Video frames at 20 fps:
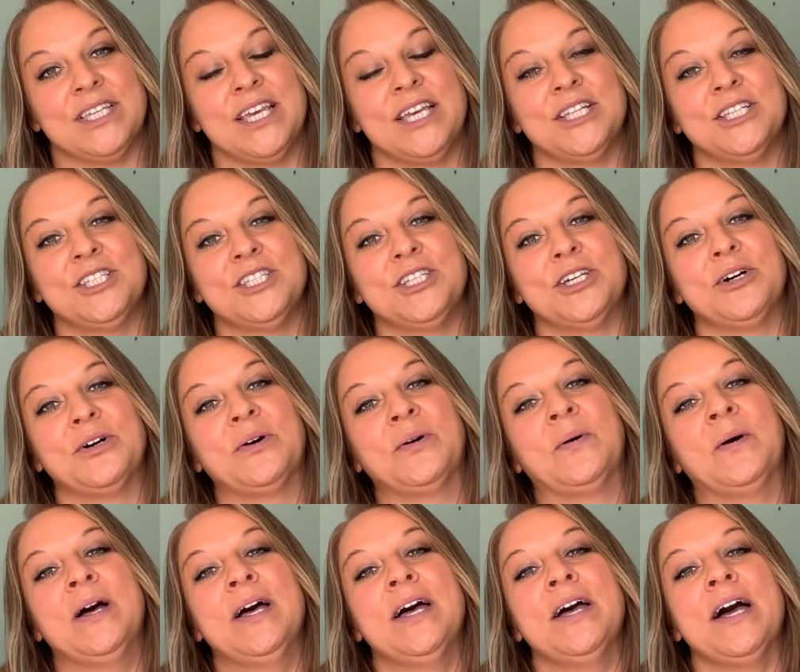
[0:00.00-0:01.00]
And
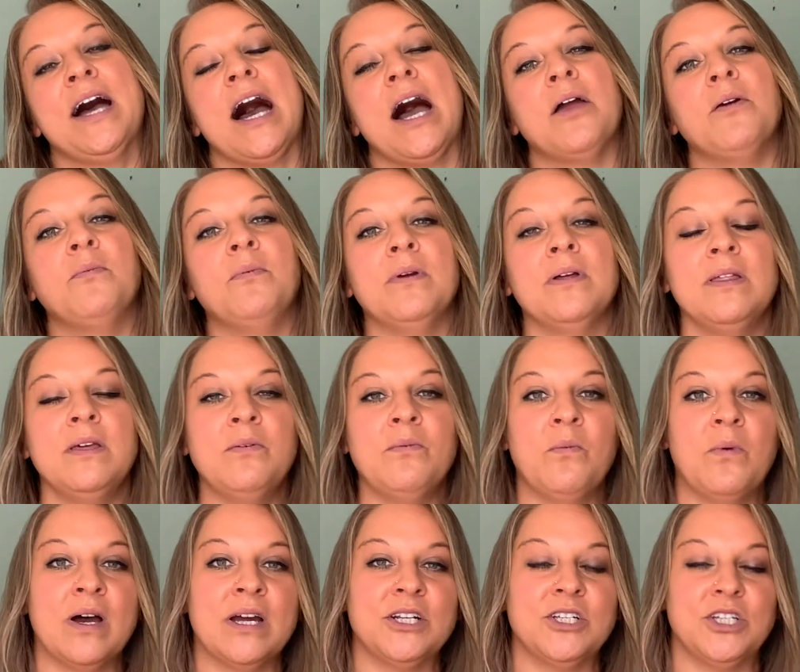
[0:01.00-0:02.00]
so I really
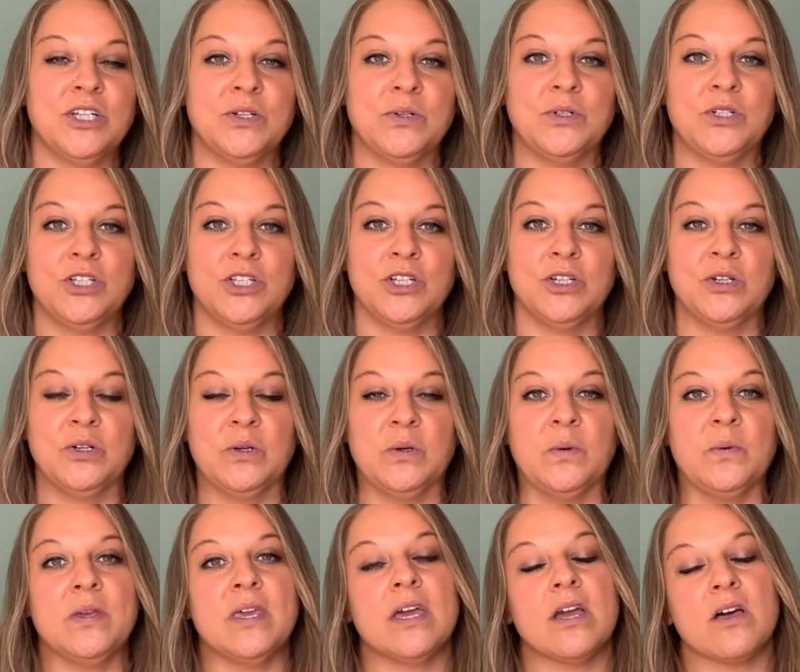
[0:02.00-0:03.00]
want you
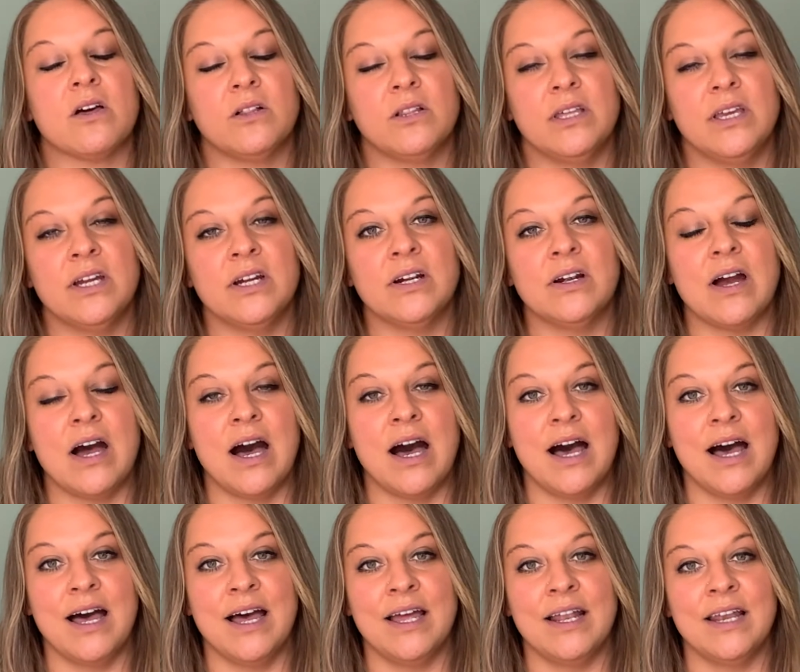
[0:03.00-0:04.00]
to get clear
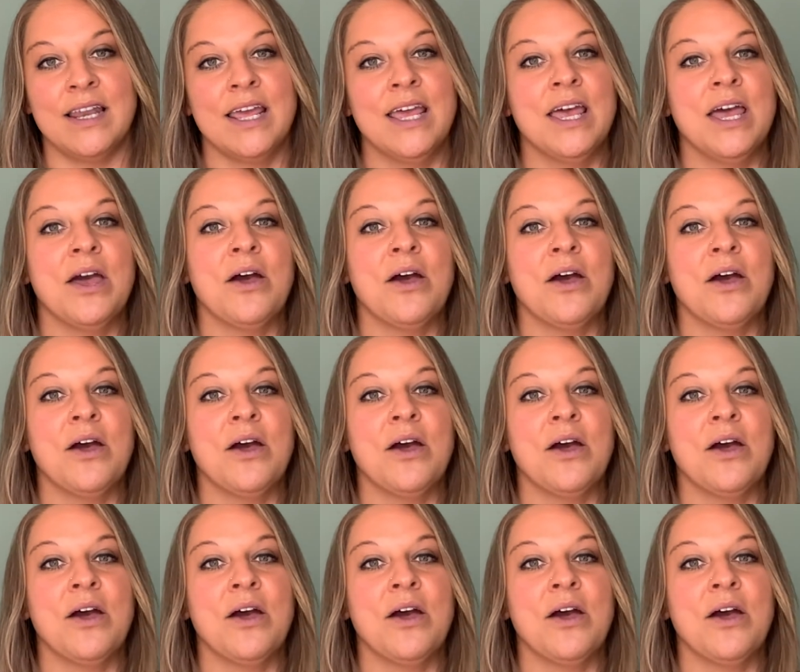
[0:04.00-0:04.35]
on